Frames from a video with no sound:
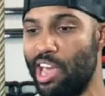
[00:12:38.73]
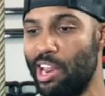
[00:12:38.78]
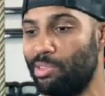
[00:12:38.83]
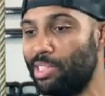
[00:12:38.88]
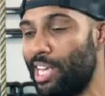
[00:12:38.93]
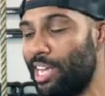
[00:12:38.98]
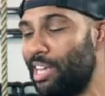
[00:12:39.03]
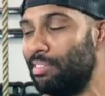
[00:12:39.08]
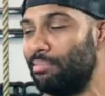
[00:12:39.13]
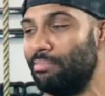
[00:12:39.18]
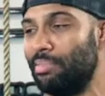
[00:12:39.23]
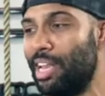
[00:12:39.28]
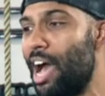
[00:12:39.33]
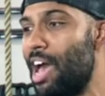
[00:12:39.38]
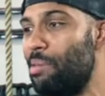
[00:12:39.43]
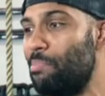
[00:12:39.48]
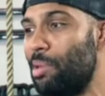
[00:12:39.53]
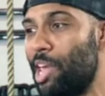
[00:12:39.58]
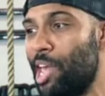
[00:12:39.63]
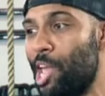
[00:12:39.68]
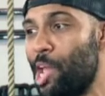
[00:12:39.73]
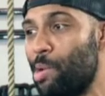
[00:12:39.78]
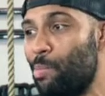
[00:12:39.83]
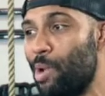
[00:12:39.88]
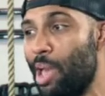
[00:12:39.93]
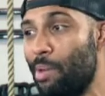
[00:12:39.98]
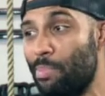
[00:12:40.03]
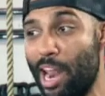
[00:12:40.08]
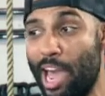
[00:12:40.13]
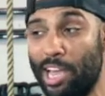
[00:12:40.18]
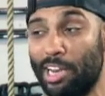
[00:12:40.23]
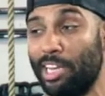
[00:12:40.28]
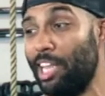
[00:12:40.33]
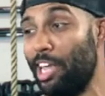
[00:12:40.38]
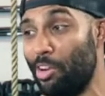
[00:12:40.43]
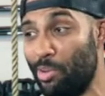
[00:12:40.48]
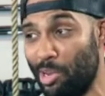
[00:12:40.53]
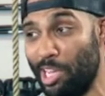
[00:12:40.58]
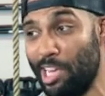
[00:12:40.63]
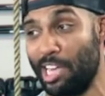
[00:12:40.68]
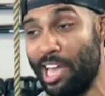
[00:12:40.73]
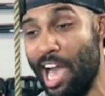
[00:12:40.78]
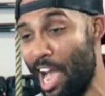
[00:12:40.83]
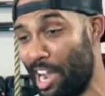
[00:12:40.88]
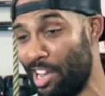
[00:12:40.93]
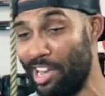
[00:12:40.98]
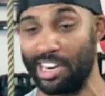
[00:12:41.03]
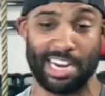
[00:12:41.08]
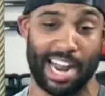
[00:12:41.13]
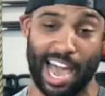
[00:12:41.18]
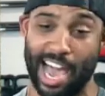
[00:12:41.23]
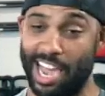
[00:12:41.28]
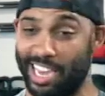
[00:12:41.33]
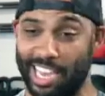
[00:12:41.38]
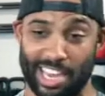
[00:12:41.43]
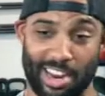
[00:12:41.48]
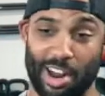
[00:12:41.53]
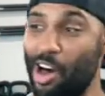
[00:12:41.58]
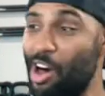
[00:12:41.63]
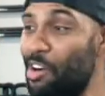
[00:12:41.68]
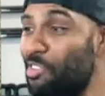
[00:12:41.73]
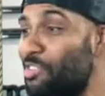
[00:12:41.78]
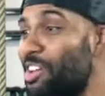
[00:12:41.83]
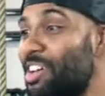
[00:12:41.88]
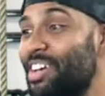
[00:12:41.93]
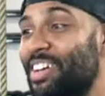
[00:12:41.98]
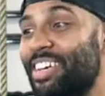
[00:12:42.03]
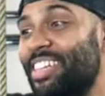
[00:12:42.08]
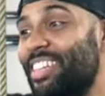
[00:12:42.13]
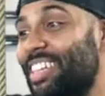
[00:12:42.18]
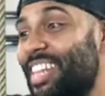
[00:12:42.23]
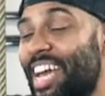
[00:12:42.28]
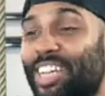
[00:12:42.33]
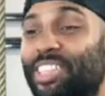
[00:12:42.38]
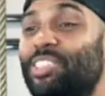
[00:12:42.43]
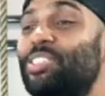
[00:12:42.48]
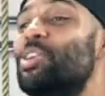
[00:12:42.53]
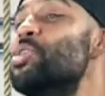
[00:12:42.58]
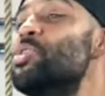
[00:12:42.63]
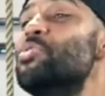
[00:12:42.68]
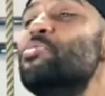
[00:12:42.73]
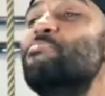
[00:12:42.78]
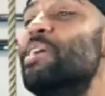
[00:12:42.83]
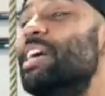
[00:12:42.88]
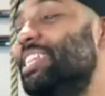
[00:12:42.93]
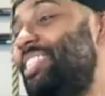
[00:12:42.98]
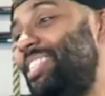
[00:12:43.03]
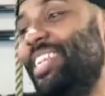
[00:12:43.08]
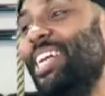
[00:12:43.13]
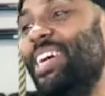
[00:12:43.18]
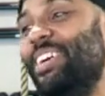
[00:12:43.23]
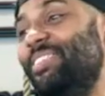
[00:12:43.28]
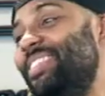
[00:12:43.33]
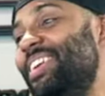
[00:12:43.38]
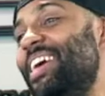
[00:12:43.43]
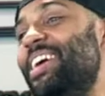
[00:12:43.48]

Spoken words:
and it was like a 9-minute AMRAP, and I could not get off like 2 muscle ups.